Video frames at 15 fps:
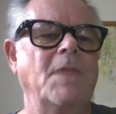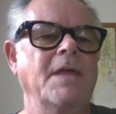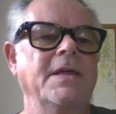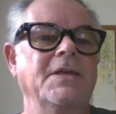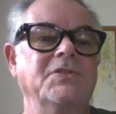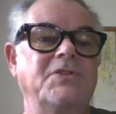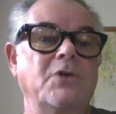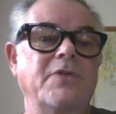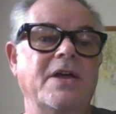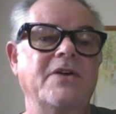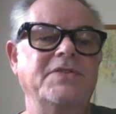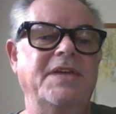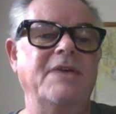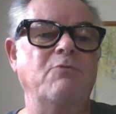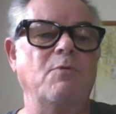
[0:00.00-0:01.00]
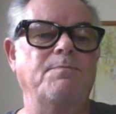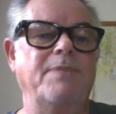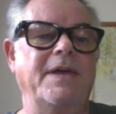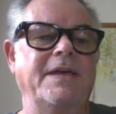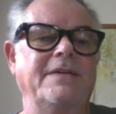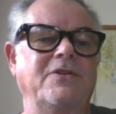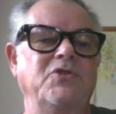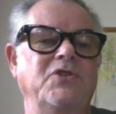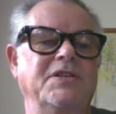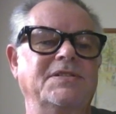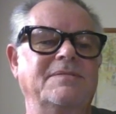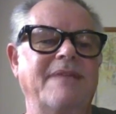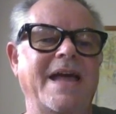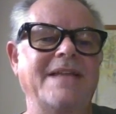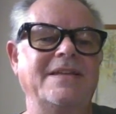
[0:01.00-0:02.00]
So the idea would be you
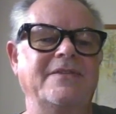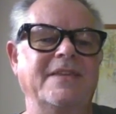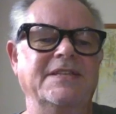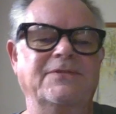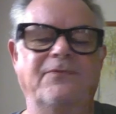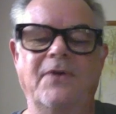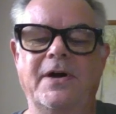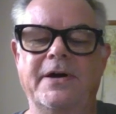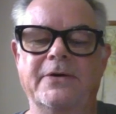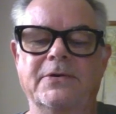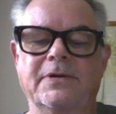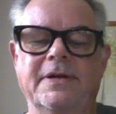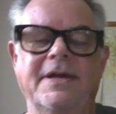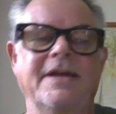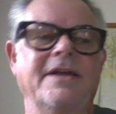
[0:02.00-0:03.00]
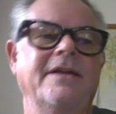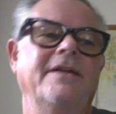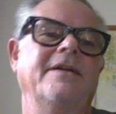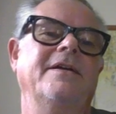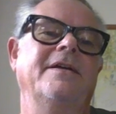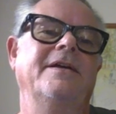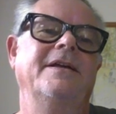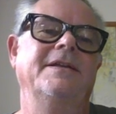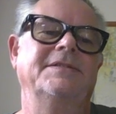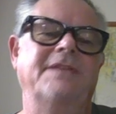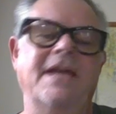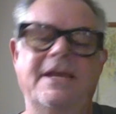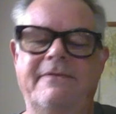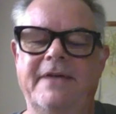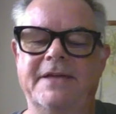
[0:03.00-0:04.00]
just edit this file,
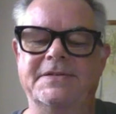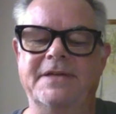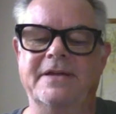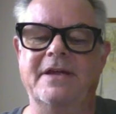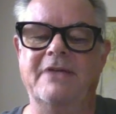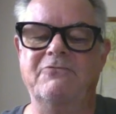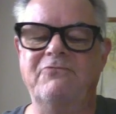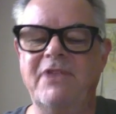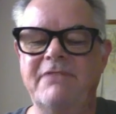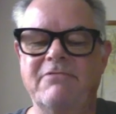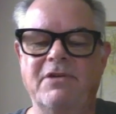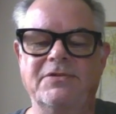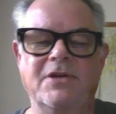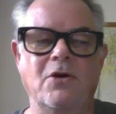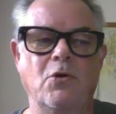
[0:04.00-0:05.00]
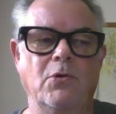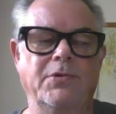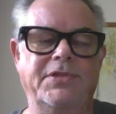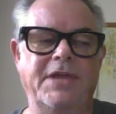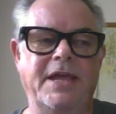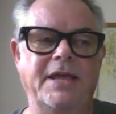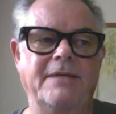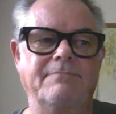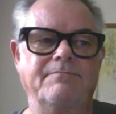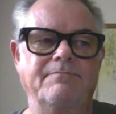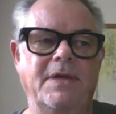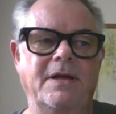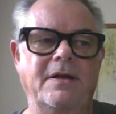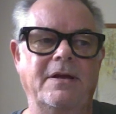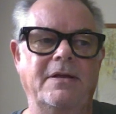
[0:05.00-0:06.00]
save it, rerun the whole thing,
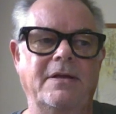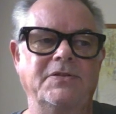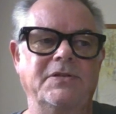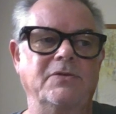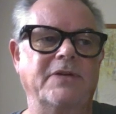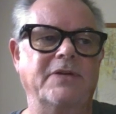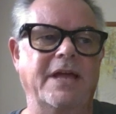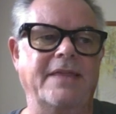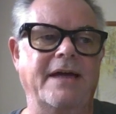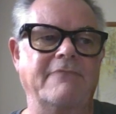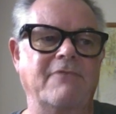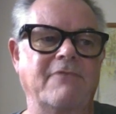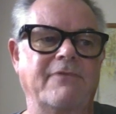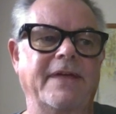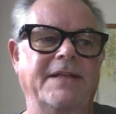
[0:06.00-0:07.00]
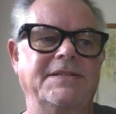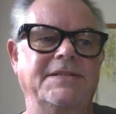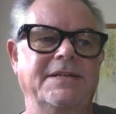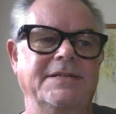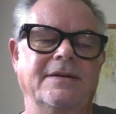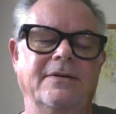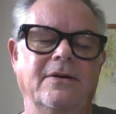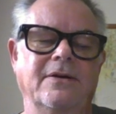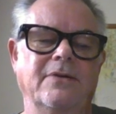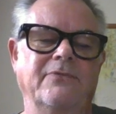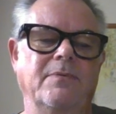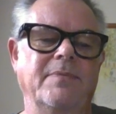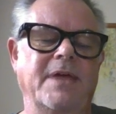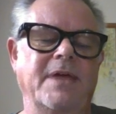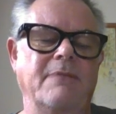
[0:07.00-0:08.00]
and you'll get that reflected
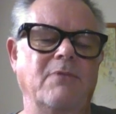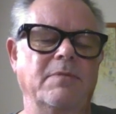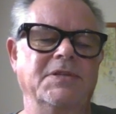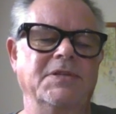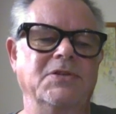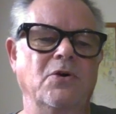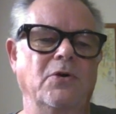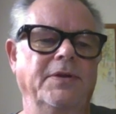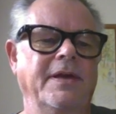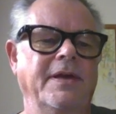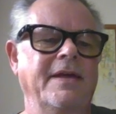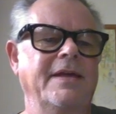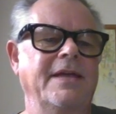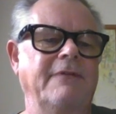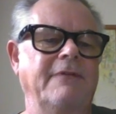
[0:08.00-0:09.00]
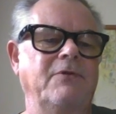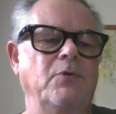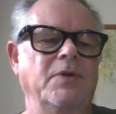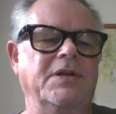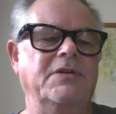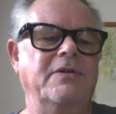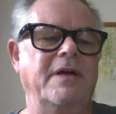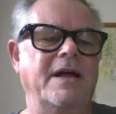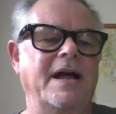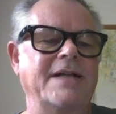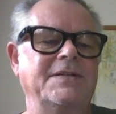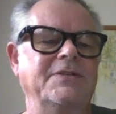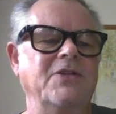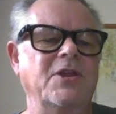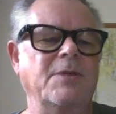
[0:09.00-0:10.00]
from that moment on. If you want to add
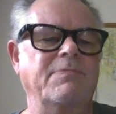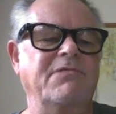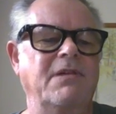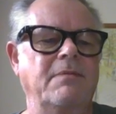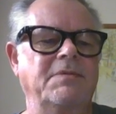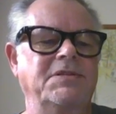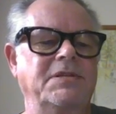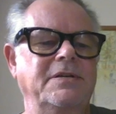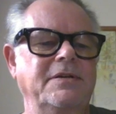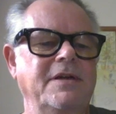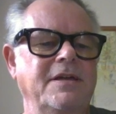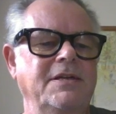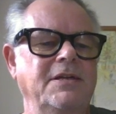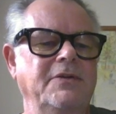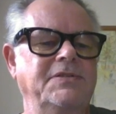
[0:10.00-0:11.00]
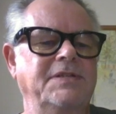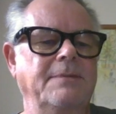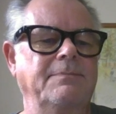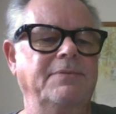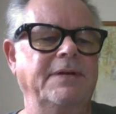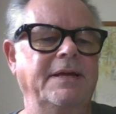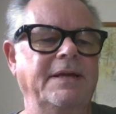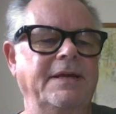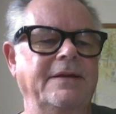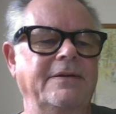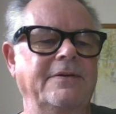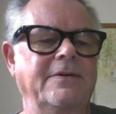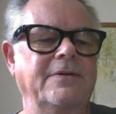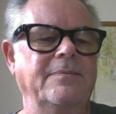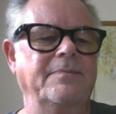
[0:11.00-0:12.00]
another parameter, you'd simply
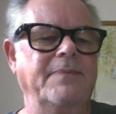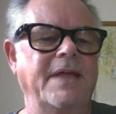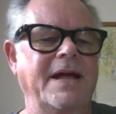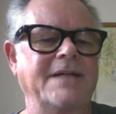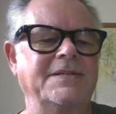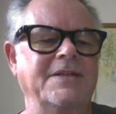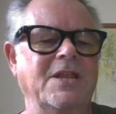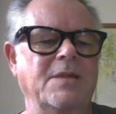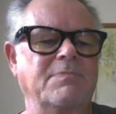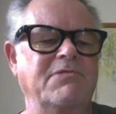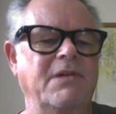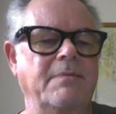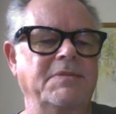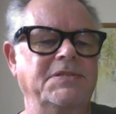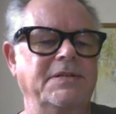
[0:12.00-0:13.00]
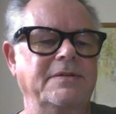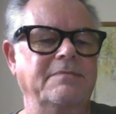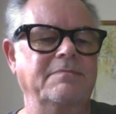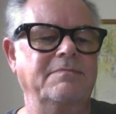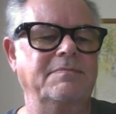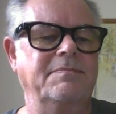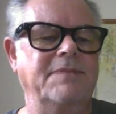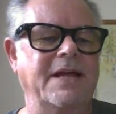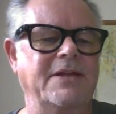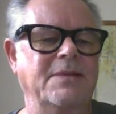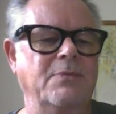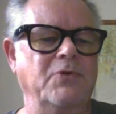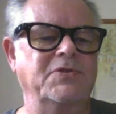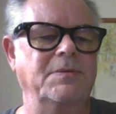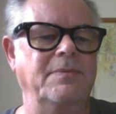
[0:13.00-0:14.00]
add another parameter down the
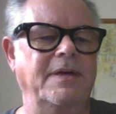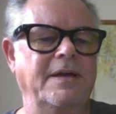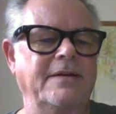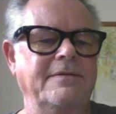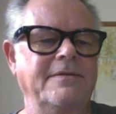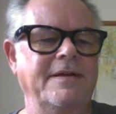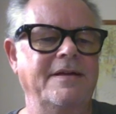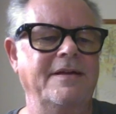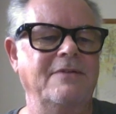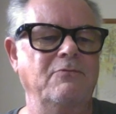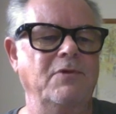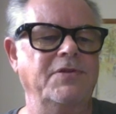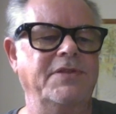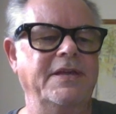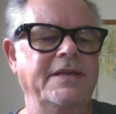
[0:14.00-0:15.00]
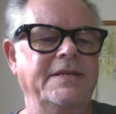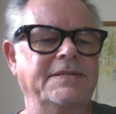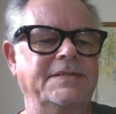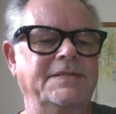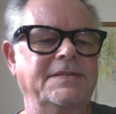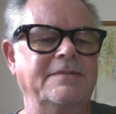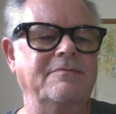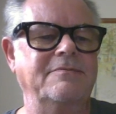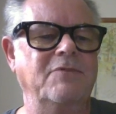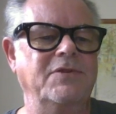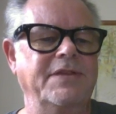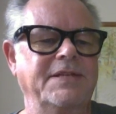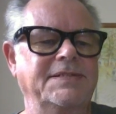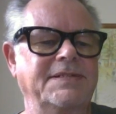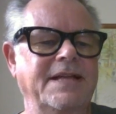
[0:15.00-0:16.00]
bottom here with this
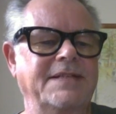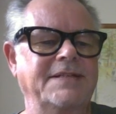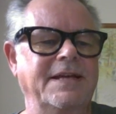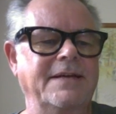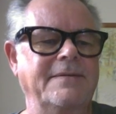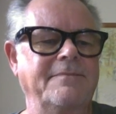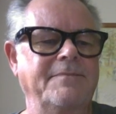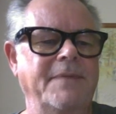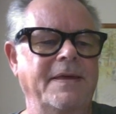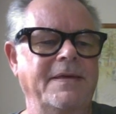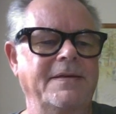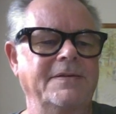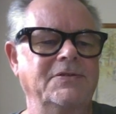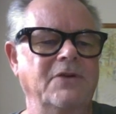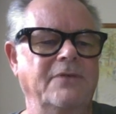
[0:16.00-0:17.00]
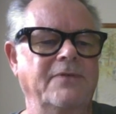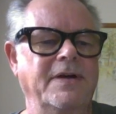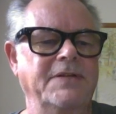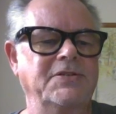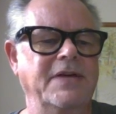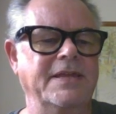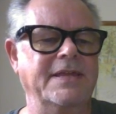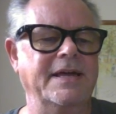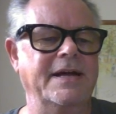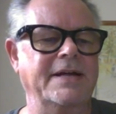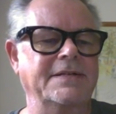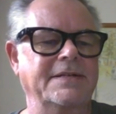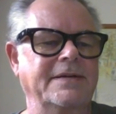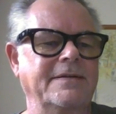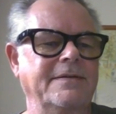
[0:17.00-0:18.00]
setting. So if I take
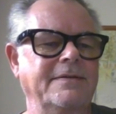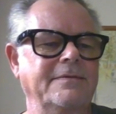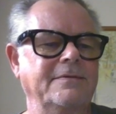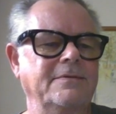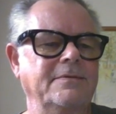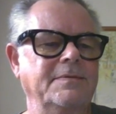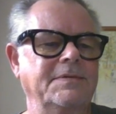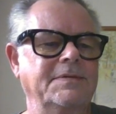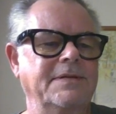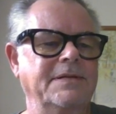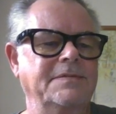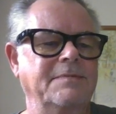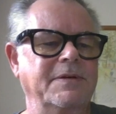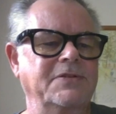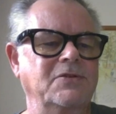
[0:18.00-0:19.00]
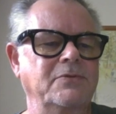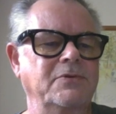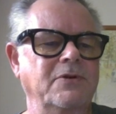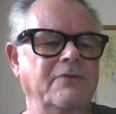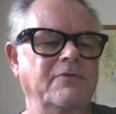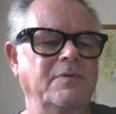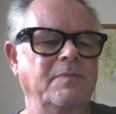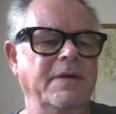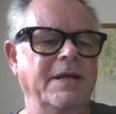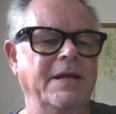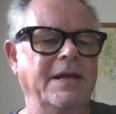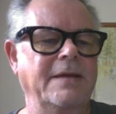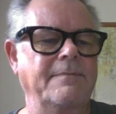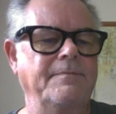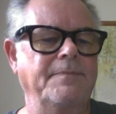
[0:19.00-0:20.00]
that, oops, let's make sure we do it from the
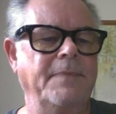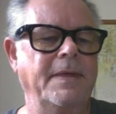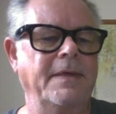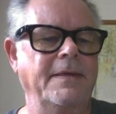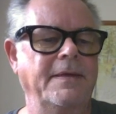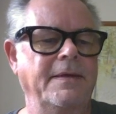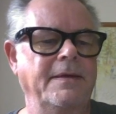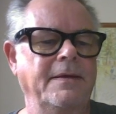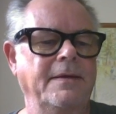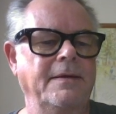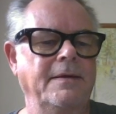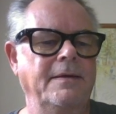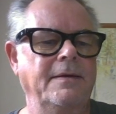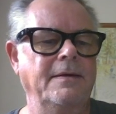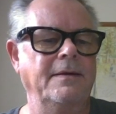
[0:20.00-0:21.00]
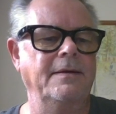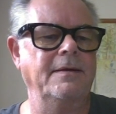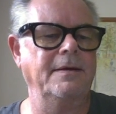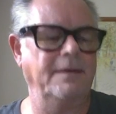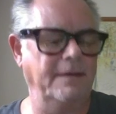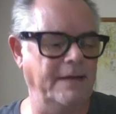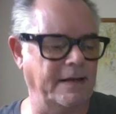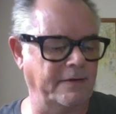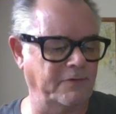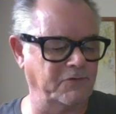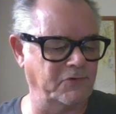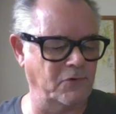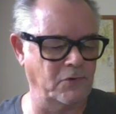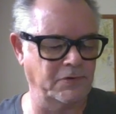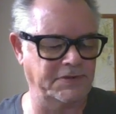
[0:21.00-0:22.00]
beginning. Hit
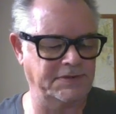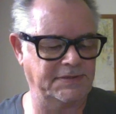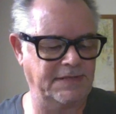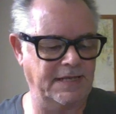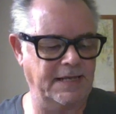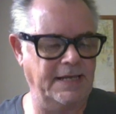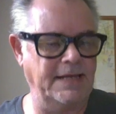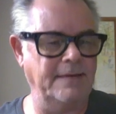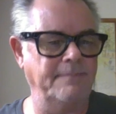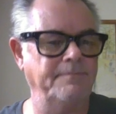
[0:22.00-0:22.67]
Control C.